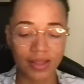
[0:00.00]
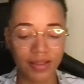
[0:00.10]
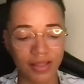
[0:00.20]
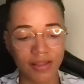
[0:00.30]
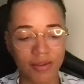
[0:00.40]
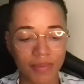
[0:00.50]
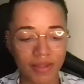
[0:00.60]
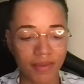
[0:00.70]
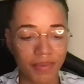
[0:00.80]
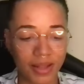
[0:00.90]
this this could be
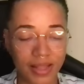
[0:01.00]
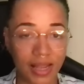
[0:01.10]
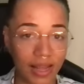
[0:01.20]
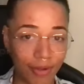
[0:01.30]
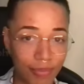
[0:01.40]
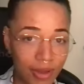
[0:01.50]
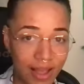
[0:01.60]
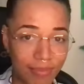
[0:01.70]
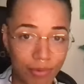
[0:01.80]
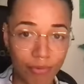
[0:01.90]
something that's going to help you
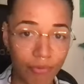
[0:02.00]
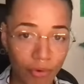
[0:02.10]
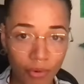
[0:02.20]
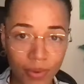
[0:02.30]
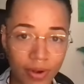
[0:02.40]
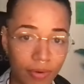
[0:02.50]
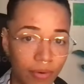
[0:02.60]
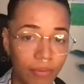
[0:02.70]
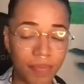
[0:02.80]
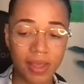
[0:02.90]
guys move forward,
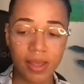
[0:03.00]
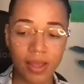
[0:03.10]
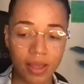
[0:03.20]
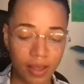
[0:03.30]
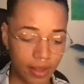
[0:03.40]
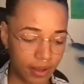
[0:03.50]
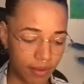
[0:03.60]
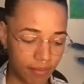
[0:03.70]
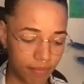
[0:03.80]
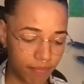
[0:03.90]
or
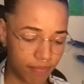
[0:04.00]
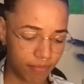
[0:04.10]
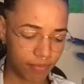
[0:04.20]
um,